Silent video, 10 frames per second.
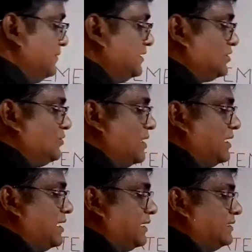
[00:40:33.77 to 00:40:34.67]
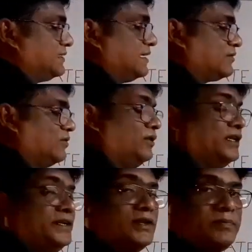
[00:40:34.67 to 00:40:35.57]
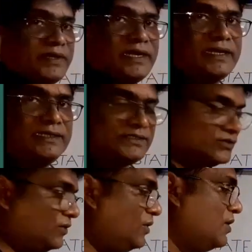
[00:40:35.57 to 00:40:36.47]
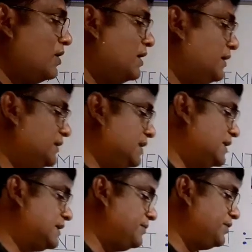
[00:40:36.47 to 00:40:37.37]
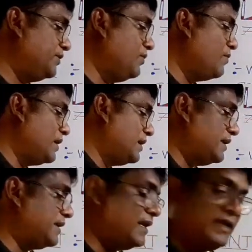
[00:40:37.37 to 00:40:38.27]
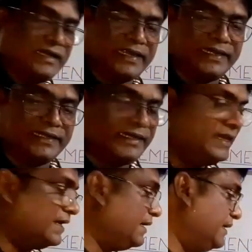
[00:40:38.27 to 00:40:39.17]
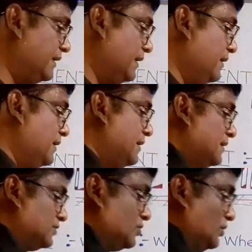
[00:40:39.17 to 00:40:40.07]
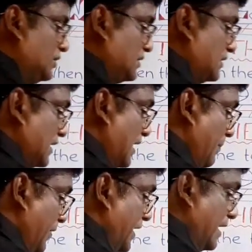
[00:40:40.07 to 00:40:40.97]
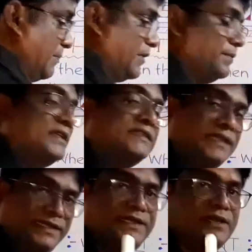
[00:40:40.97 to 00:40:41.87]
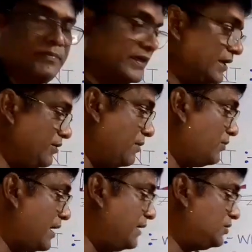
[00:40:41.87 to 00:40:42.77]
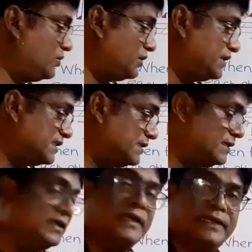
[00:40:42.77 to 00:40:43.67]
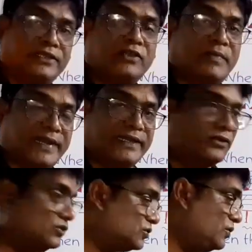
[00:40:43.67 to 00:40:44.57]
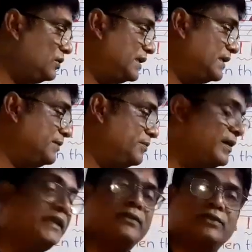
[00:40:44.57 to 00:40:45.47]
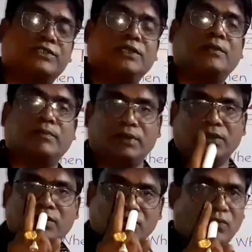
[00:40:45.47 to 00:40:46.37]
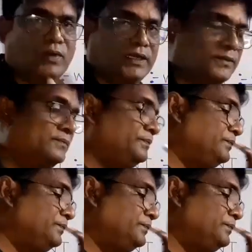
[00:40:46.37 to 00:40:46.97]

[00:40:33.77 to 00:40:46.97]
These two angles are called linear pair angles. So they are giving you 180 degree. So this is LP. LP means linear pair. You have to write the reason in the bracket also. Let it be my equation number 1.